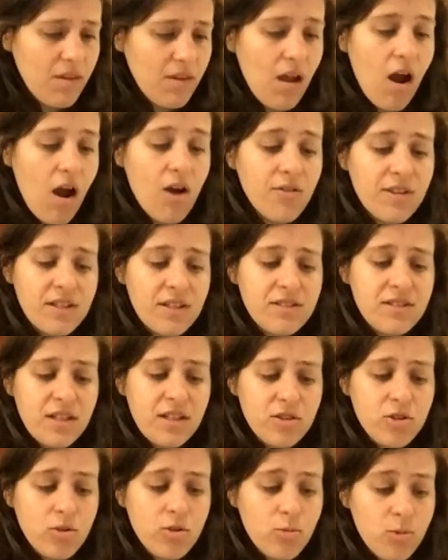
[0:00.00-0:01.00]
are the
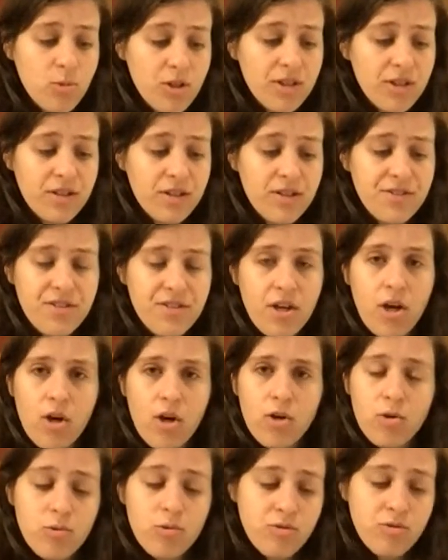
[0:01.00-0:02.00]
essential workers
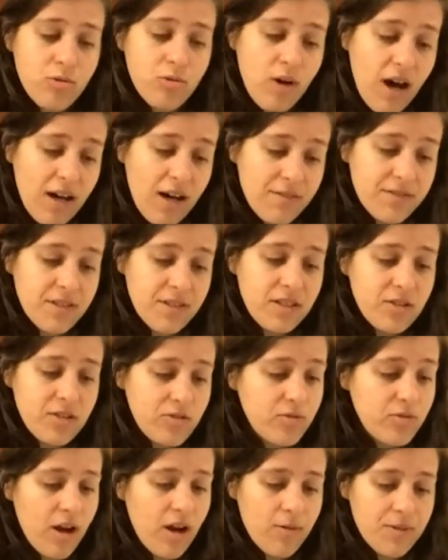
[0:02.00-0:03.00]
who too often
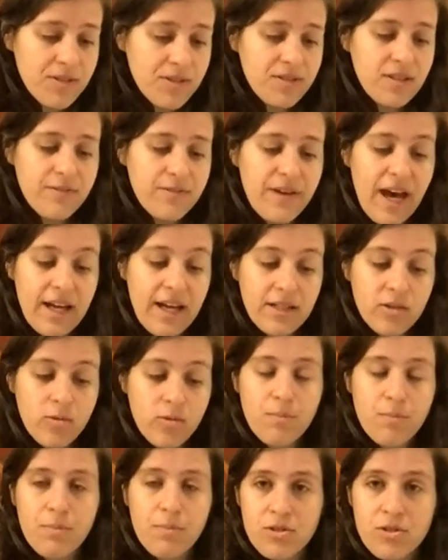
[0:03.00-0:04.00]
do not receive
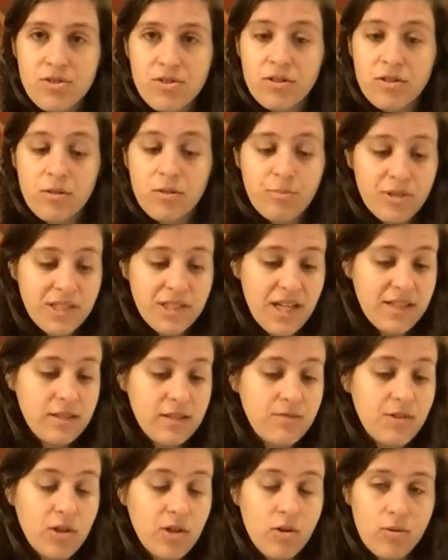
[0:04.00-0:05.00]
adequate personal
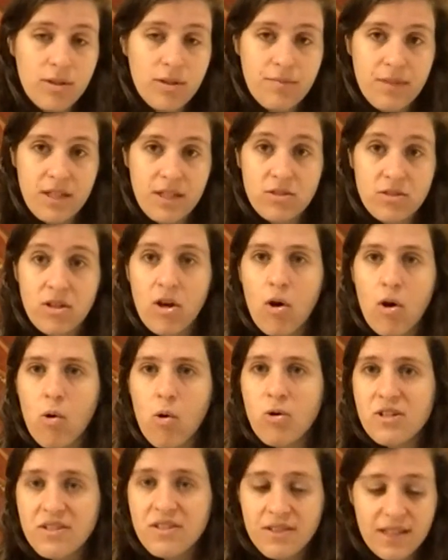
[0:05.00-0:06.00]
protective equipment
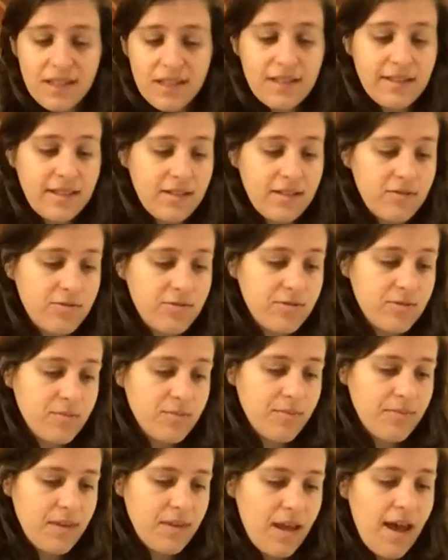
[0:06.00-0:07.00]
or sick leave,
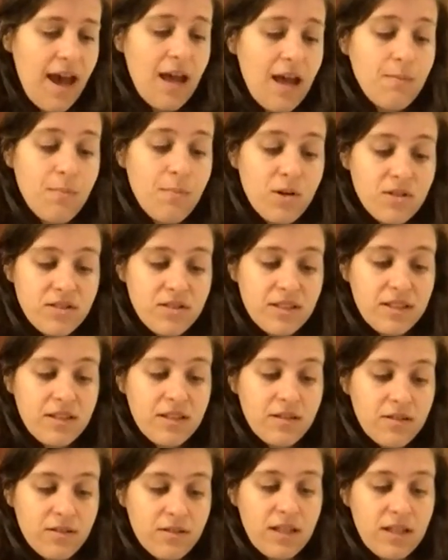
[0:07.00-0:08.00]
and
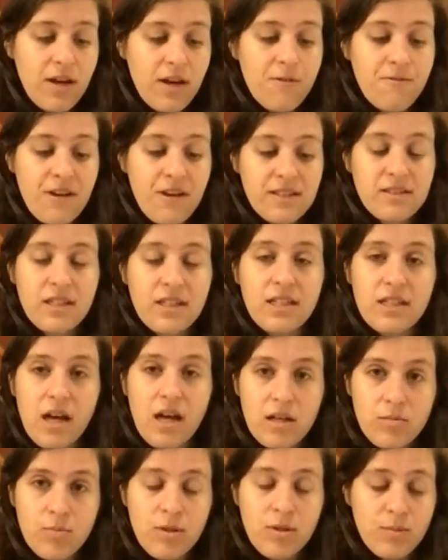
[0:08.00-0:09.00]
particularly affecting
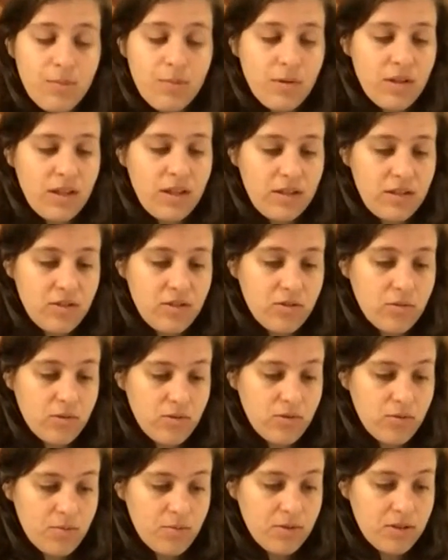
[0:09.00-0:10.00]
young people in these
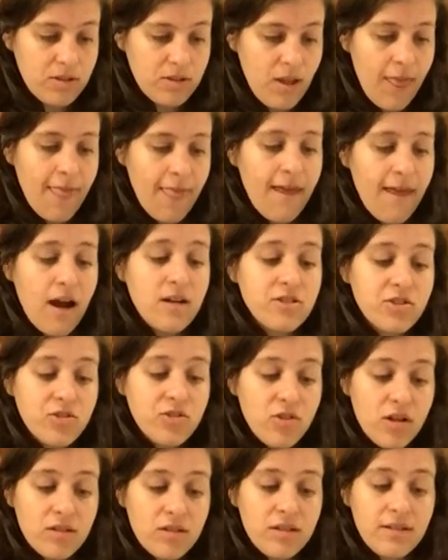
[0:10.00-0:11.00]
groups, are
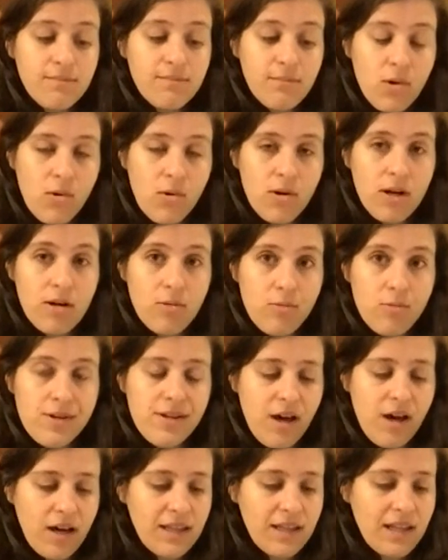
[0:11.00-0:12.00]
struggling more with
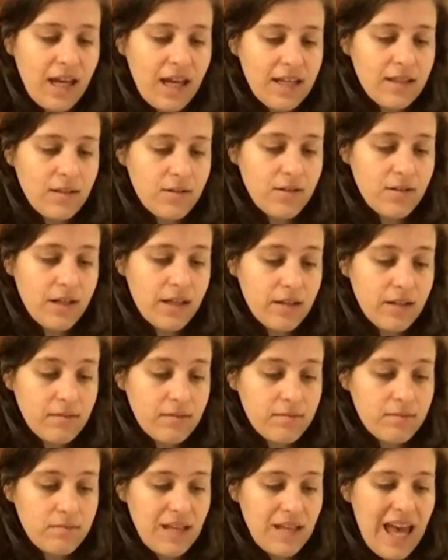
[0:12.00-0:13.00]
online learning
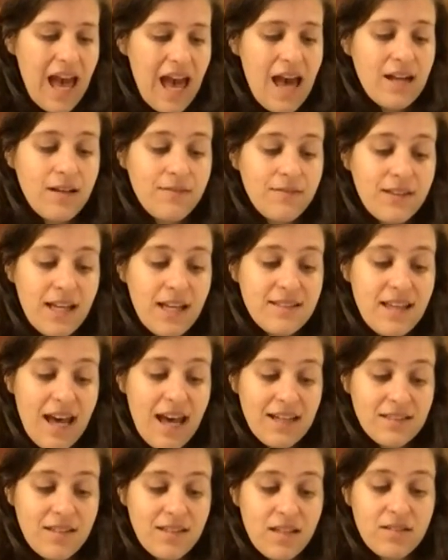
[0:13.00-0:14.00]
and have less
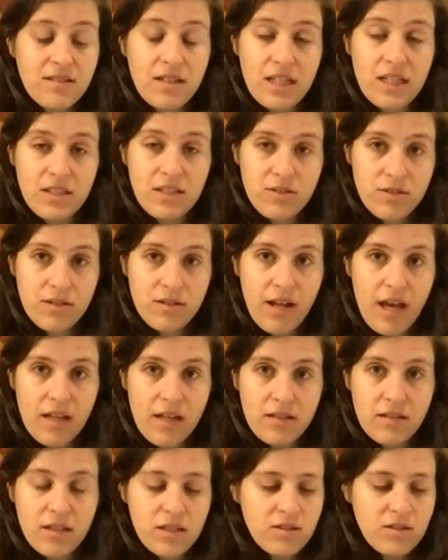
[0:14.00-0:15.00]
access to internet,
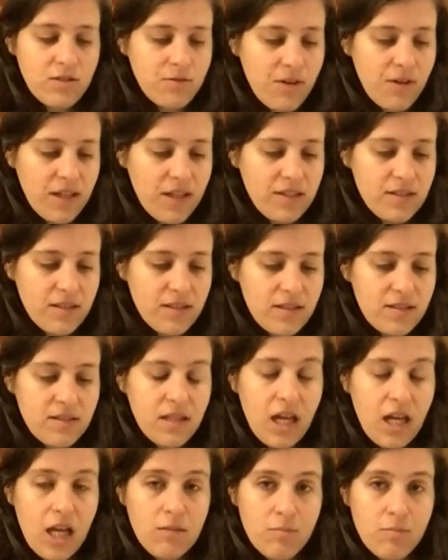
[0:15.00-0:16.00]
devices,
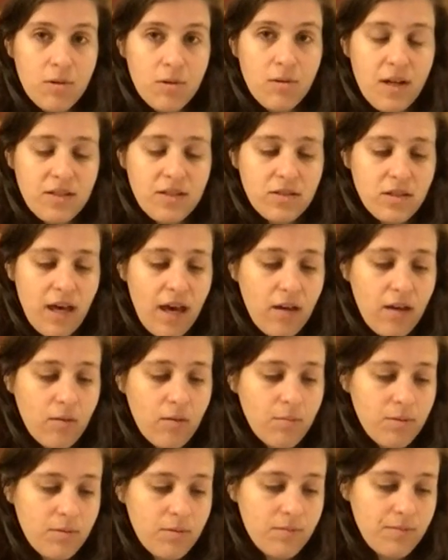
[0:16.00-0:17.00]
and parental
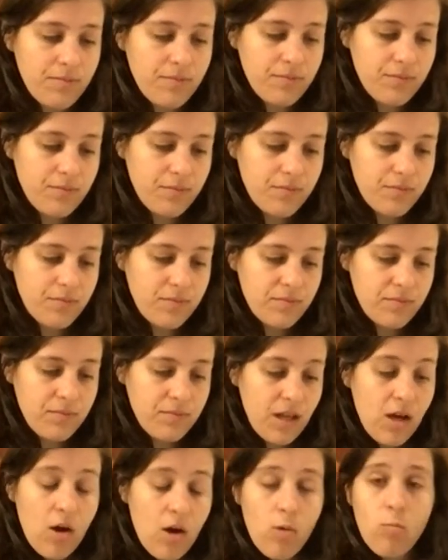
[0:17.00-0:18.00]
help.
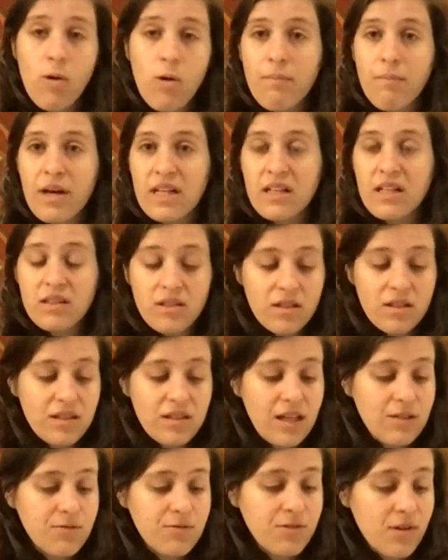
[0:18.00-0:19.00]
What might it look
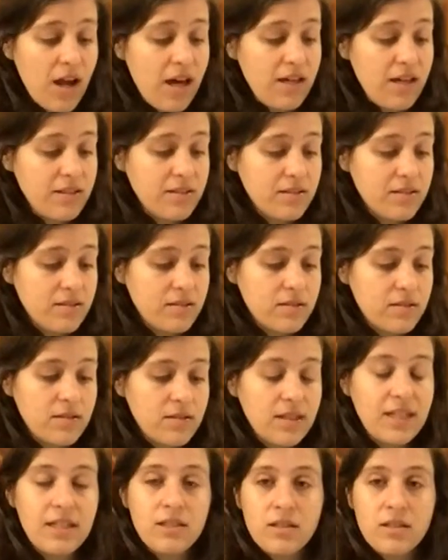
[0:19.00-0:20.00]
like for us
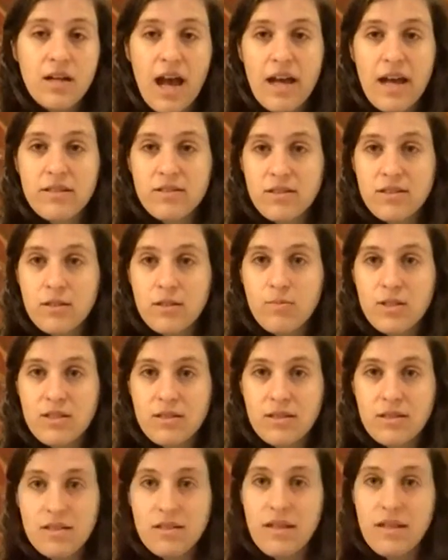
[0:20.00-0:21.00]
here at
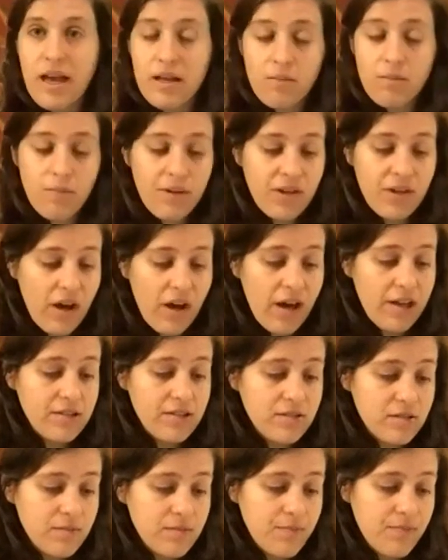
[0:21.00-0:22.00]
TBT and
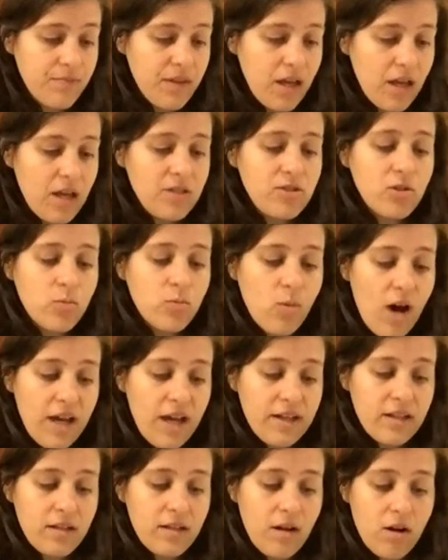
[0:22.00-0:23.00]
beyond to
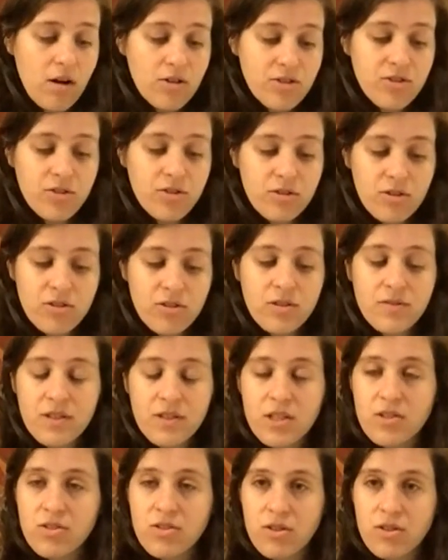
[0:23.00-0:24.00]
widen our circles of
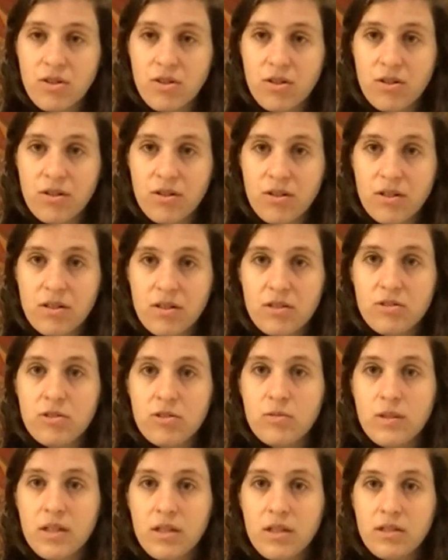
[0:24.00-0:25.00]
concern
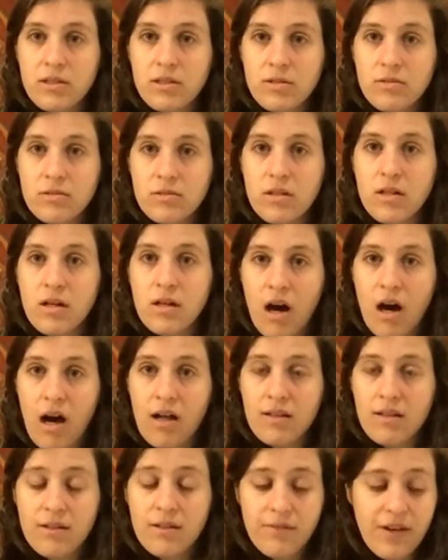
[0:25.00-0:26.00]
to include
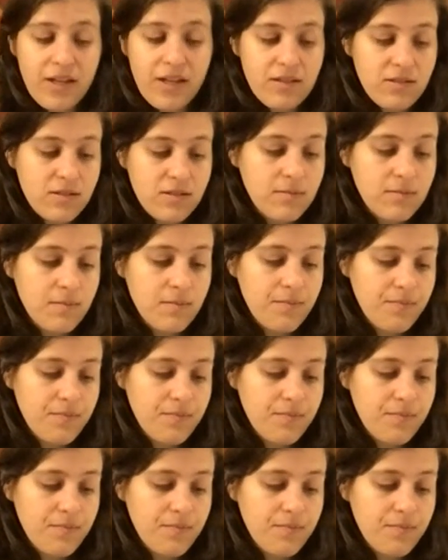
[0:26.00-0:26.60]
all of us?